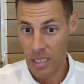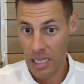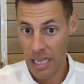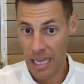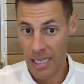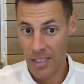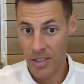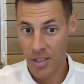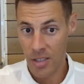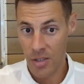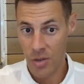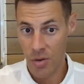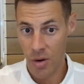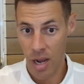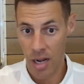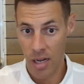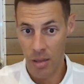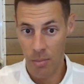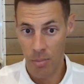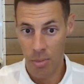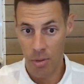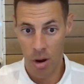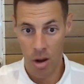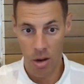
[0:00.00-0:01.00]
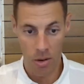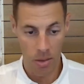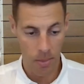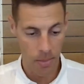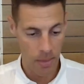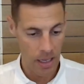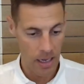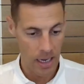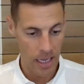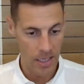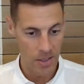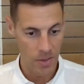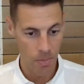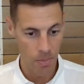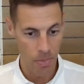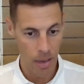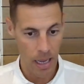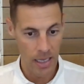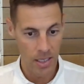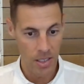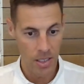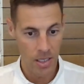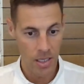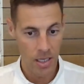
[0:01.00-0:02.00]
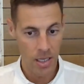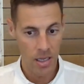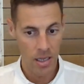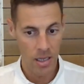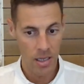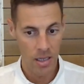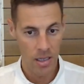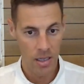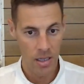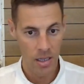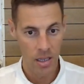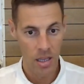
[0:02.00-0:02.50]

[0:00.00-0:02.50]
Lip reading: as a training program that has basic